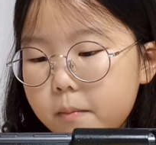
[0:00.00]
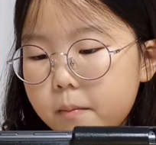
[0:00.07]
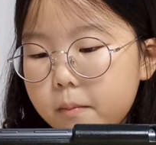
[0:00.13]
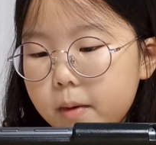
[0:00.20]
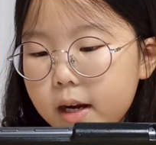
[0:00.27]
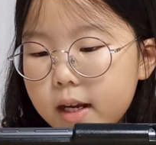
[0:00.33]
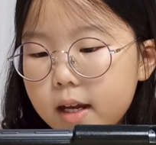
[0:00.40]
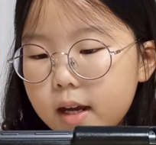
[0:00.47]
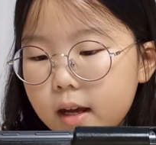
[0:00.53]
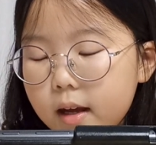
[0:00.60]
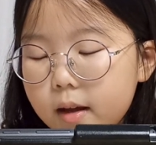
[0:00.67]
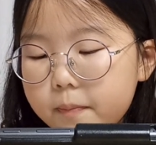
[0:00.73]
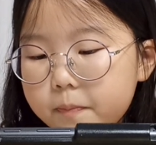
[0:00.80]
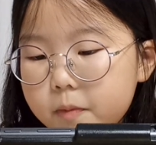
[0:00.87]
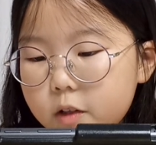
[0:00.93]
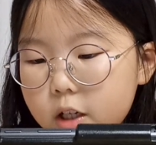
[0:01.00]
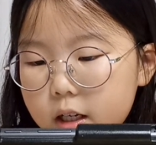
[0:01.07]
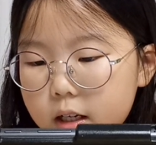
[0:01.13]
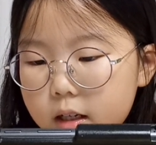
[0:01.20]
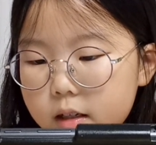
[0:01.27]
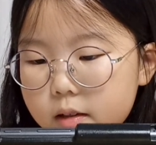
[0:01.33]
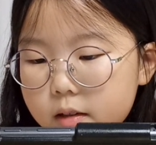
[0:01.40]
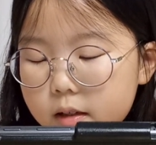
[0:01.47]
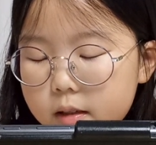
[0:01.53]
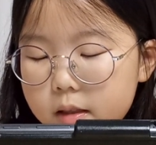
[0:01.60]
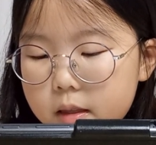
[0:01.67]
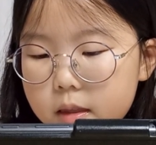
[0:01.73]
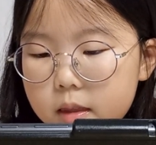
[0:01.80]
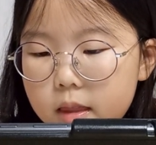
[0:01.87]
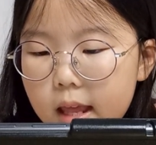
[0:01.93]
Micah
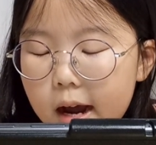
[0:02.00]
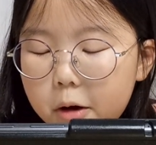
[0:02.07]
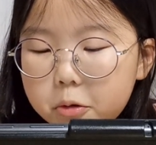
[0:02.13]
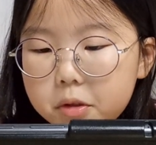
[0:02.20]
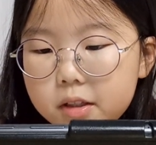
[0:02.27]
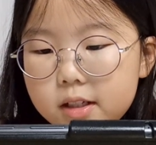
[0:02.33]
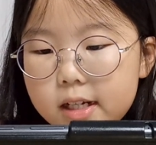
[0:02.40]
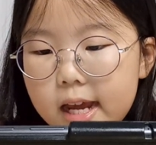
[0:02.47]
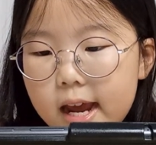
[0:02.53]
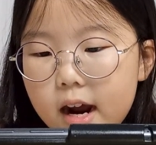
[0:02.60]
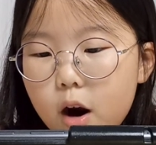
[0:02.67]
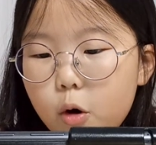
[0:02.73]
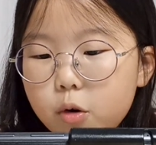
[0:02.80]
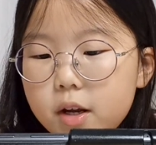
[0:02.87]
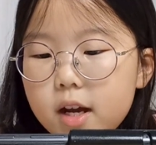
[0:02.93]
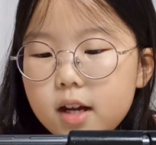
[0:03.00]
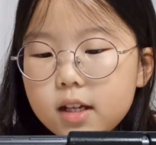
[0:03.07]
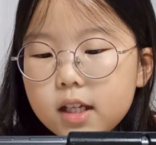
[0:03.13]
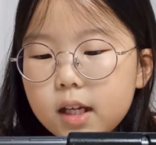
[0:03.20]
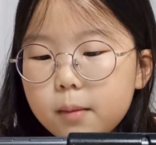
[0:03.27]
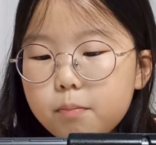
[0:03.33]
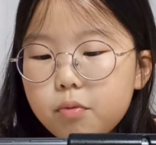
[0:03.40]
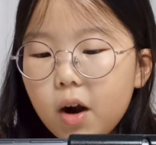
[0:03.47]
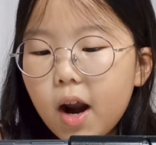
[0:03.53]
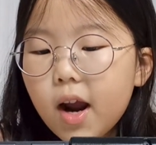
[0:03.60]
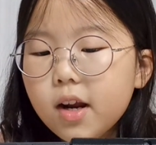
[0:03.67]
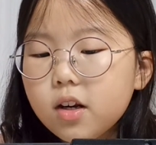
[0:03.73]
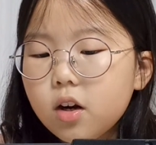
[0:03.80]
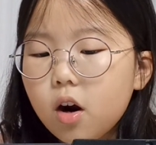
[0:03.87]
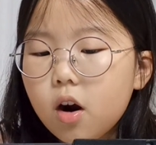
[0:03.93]
knelt down. He
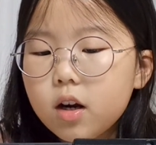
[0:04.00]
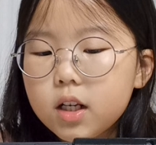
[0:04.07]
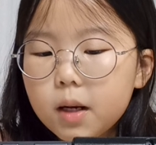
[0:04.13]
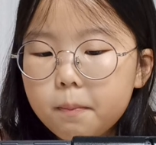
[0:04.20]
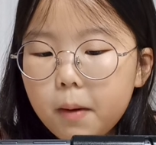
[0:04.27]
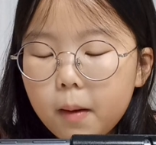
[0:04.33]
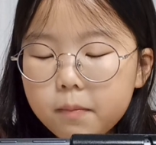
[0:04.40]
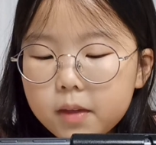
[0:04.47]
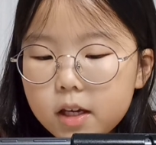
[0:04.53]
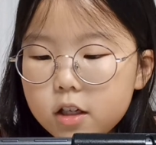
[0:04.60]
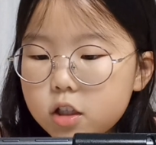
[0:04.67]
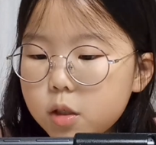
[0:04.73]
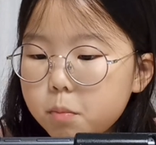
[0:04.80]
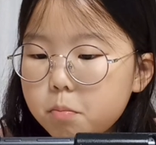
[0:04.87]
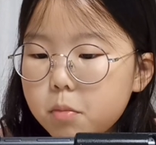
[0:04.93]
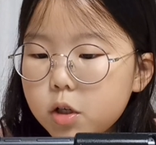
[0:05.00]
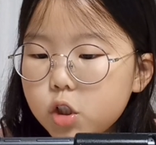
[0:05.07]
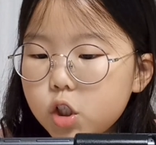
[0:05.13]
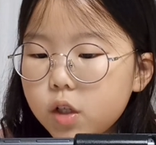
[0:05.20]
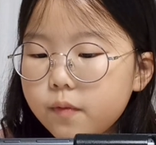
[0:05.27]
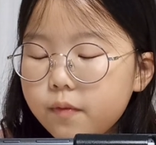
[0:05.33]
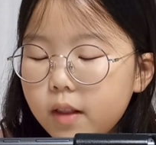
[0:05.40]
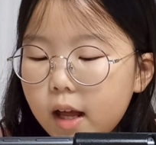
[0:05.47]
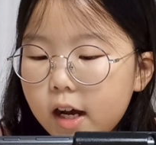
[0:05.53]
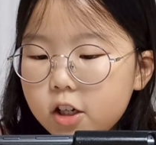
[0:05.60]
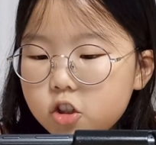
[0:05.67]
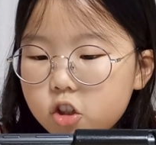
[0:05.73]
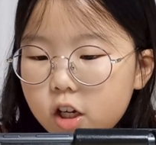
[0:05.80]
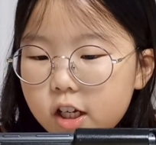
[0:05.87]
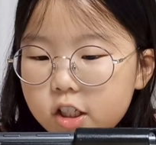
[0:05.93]
pried on the pumpkin's mushy
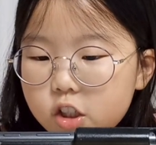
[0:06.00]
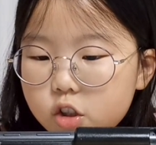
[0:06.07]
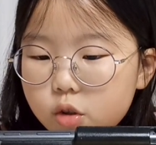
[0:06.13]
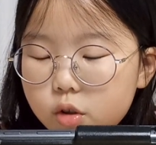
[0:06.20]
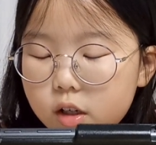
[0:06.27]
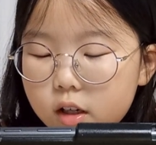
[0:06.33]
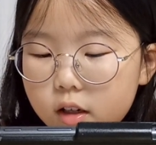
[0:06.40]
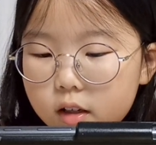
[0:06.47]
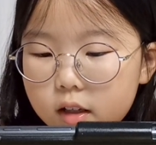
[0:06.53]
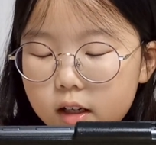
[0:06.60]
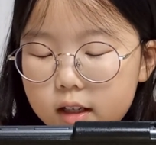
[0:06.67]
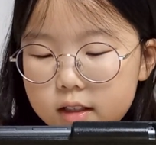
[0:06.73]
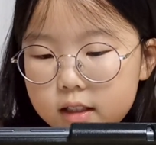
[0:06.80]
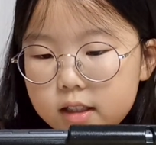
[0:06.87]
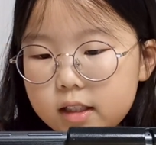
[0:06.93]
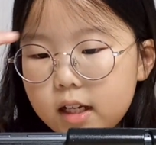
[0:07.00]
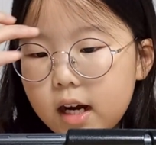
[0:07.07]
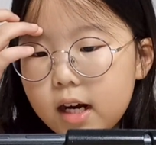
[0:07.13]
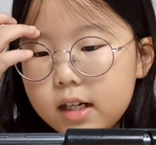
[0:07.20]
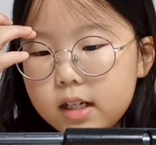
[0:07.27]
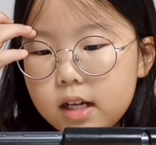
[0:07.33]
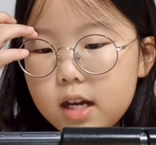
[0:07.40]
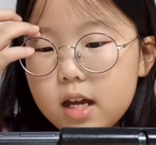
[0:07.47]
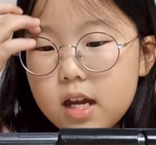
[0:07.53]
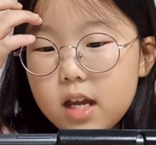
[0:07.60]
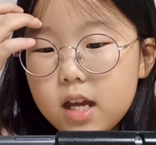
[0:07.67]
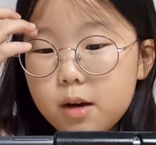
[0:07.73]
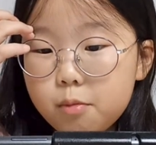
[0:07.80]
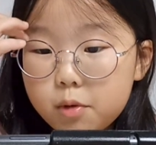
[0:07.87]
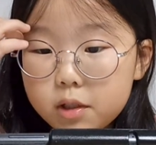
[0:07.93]
flesh and stood it on the inside.
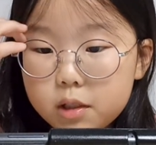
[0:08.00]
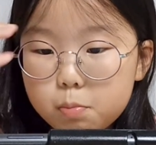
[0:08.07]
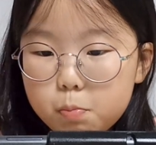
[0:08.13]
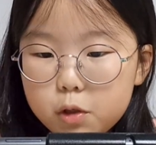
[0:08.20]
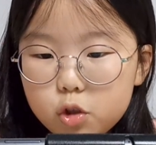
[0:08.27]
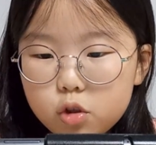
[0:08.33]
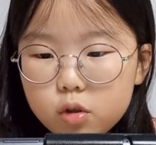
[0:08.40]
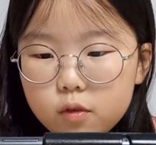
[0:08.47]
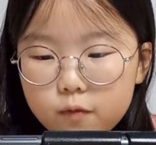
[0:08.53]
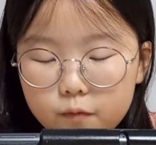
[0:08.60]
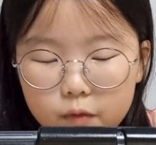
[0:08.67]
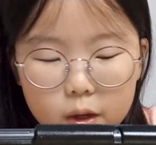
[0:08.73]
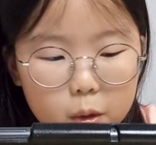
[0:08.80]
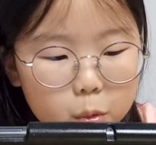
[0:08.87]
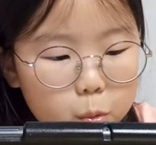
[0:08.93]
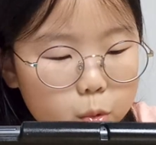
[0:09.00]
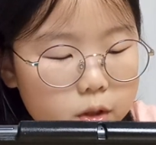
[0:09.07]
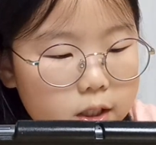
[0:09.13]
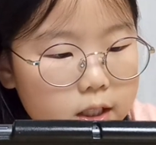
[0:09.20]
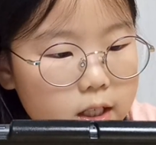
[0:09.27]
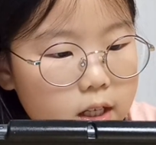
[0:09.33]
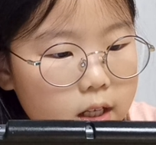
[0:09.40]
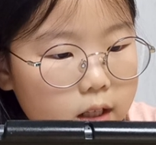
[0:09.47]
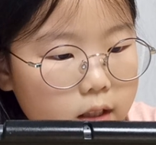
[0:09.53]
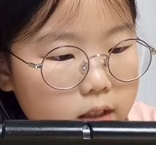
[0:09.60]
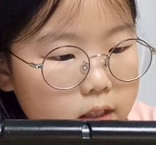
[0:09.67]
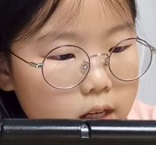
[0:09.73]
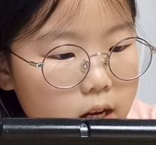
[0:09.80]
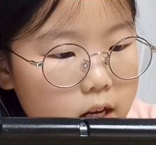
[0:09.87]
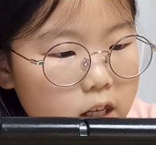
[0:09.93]
It was filled with
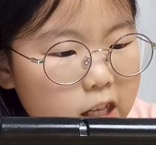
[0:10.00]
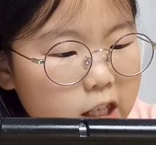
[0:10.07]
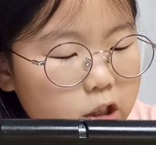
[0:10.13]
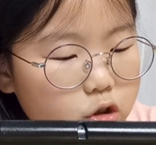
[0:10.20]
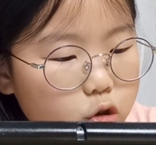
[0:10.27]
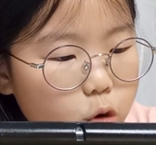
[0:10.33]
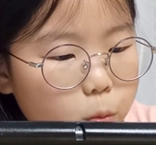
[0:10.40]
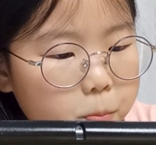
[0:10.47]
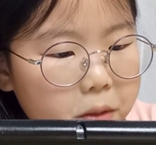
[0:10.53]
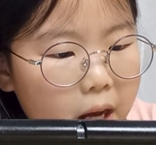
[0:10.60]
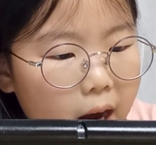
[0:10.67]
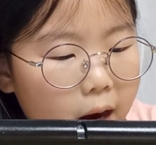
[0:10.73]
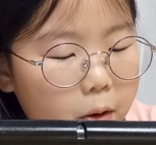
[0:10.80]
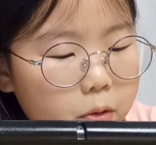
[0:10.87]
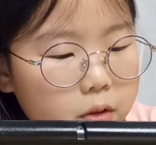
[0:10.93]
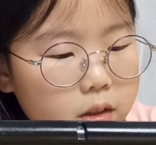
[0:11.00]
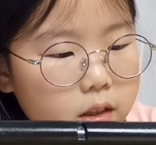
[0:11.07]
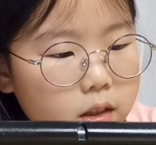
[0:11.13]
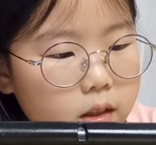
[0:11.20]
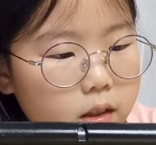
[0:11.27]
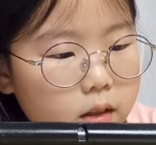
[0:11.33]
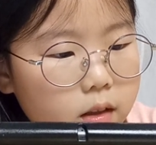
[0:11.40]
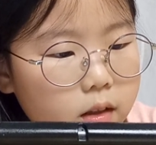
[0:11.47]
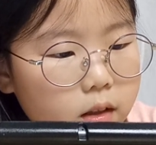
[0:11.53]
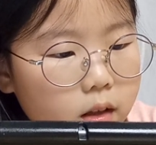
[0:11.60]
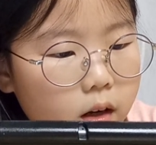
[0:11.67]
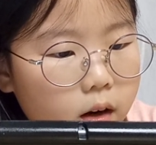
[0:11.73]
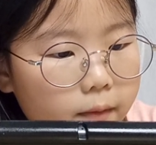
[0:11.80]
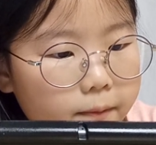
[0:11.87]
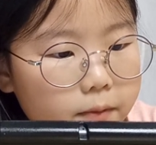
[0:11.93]
seeds. He scooped out
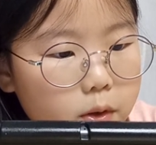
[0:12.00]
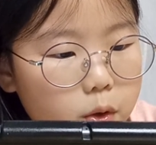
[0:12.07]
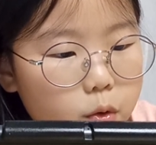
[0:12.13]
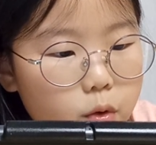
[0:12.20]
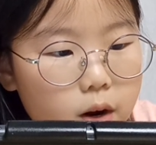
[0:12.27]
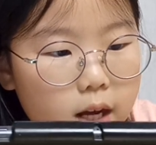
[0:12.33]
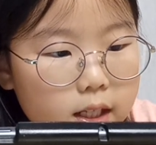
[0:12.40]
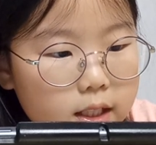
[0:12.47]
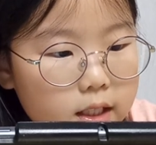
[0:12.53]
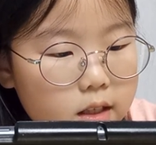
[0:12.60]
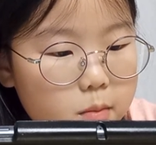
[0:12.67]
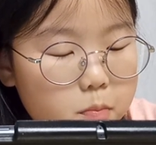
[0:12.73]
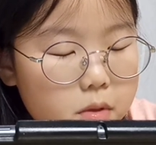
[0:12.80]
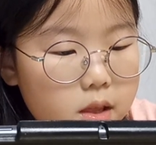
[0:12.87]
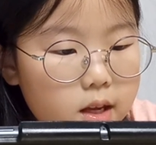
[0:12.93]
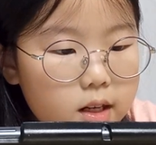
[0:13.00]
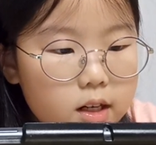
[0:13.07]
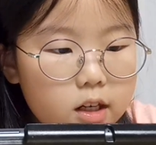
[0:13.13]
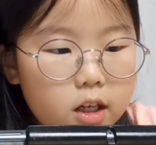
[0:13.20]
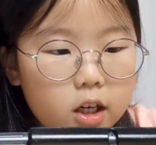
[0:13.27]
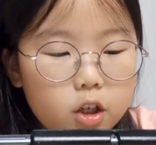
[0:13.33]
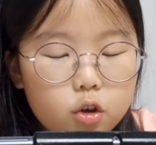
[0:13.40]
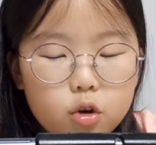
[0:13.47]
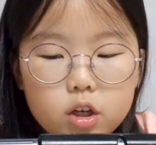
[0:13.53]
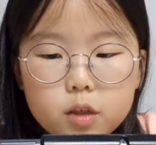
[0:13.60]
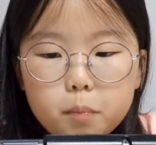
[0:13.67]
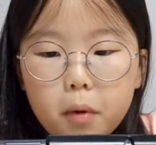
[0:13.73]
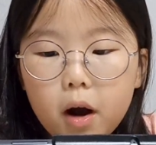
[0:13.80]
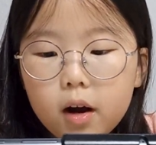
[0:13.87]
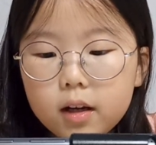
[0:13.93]
a few and split it into his
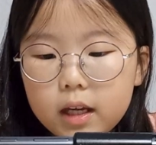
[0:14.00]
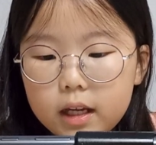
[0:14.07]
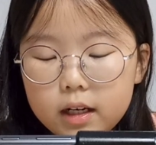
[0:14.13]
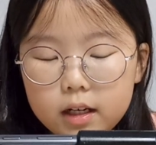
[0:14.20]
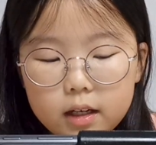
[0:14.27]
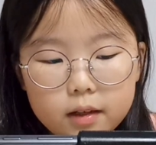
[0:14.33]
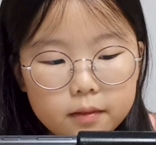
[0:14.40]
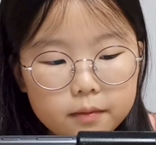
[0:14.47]
pocket.